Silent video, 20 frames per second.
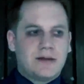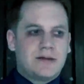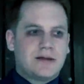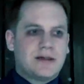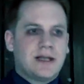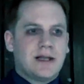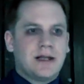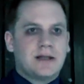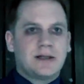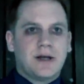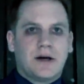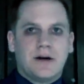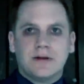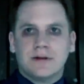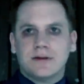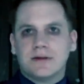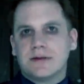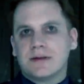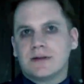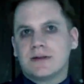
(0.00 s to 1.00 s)

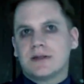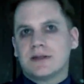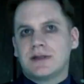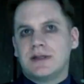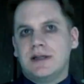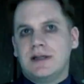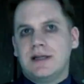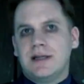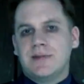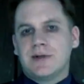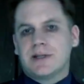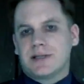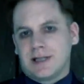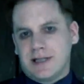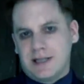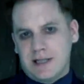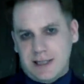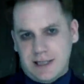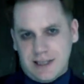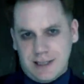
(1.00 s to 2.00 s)
dilettantes,
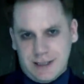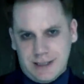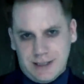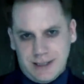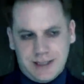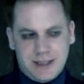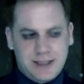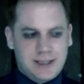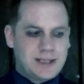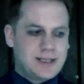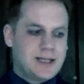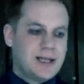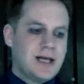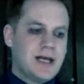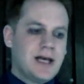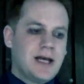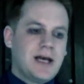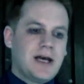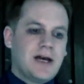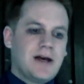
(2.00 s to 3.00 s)
libertines,
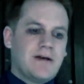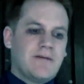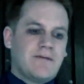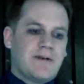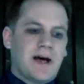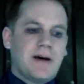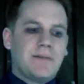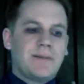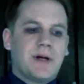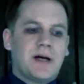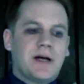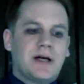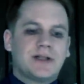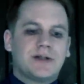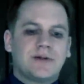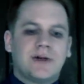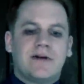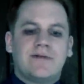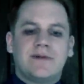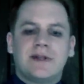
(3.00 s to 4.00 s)
vampires
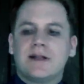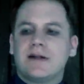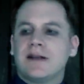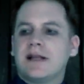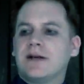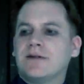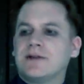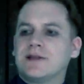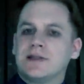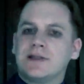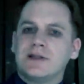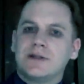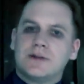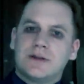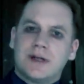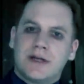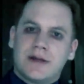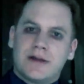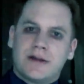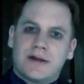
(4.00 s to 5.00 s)
who have little else to do
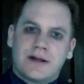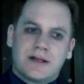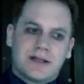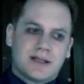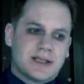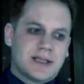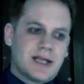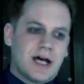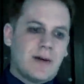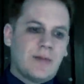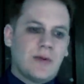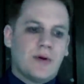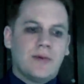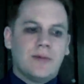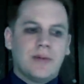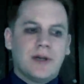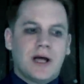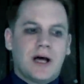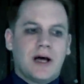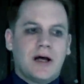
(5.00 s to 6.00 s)
other than to sample
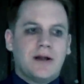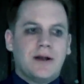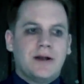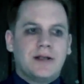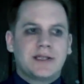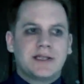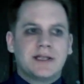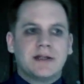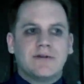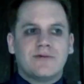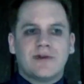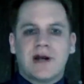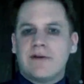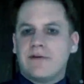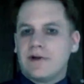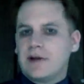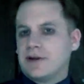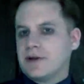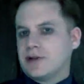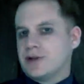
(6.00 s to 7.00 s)
blood, still
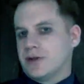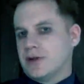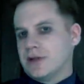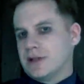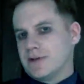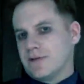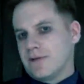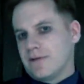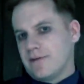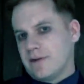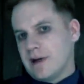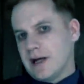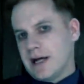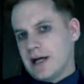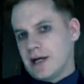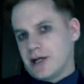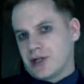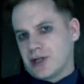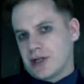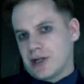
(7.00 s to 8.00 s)
revel in the joys of the
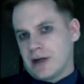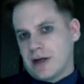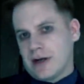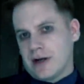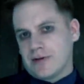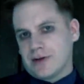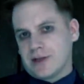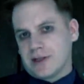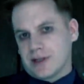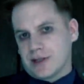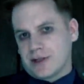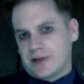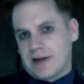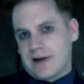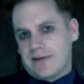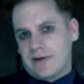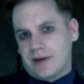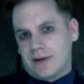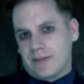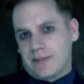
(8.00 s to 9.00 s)
flesh, and host
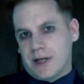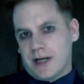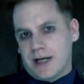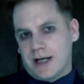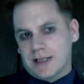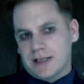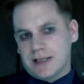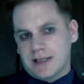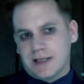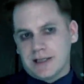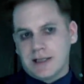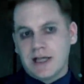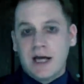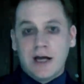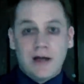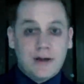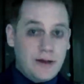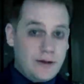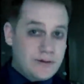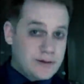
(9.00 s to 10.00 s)
extravagant parties.
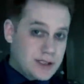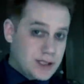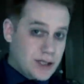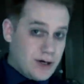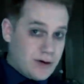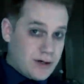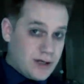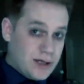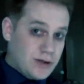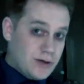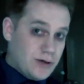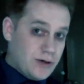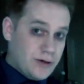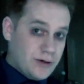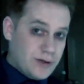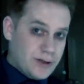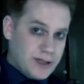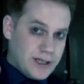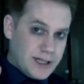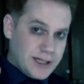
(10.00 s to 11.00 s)
Those
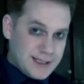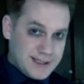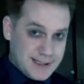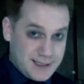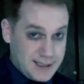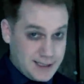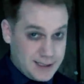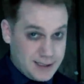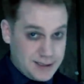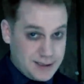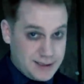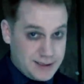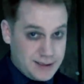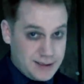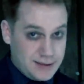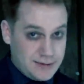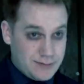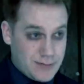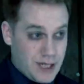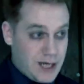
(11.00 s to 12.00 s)
Toreador
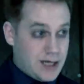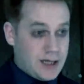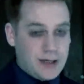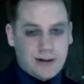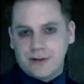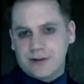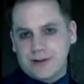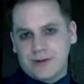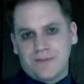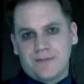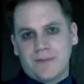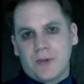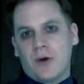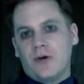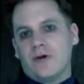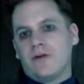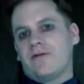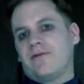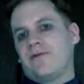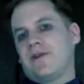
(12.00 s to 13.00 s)
exist, and
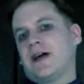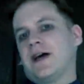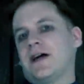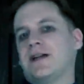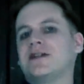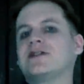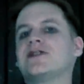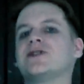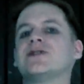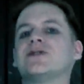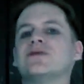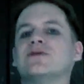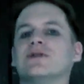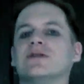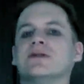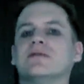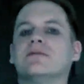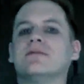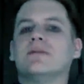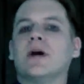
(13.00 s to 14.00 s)
all fairness to
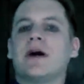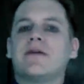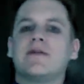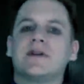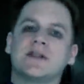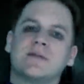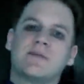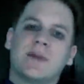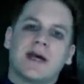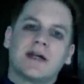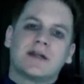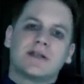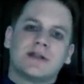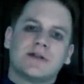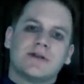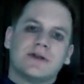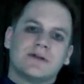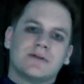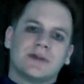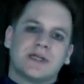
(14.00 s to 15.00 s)
them, my respect
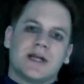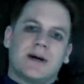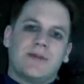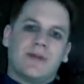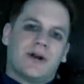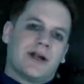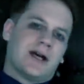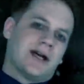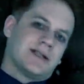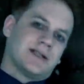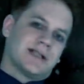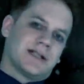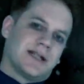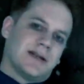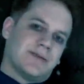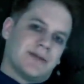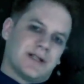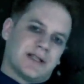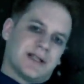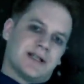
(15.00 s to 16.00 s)
to them, someone has to
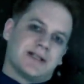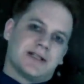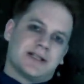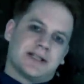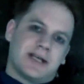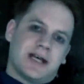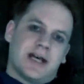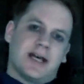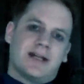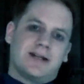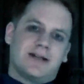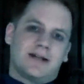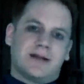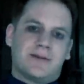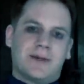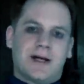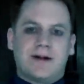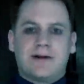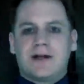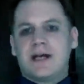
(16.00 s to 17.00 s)
keep us entertained, and the
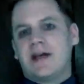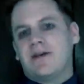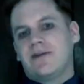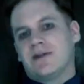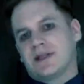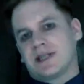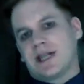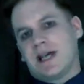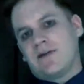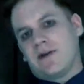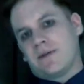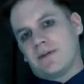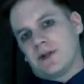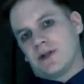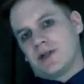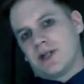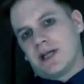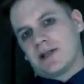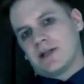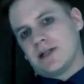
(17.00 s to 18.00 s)
Malkavians gave up to
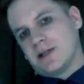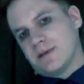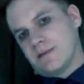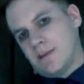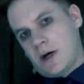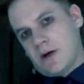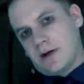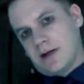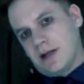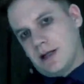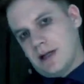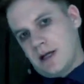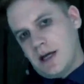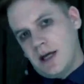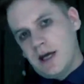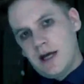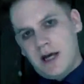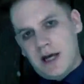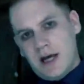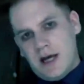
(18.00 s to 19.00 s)
jesters motley
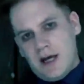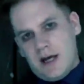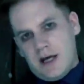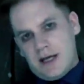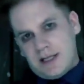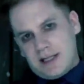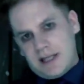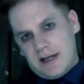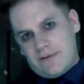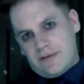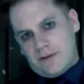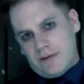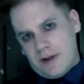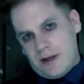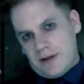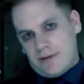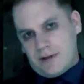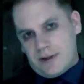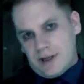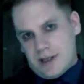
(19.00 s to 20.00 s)
several
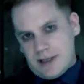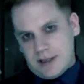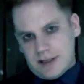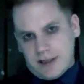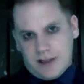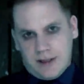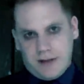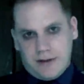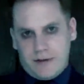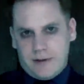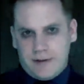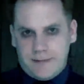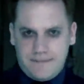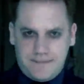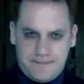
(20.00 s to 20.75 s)
hundred years ago.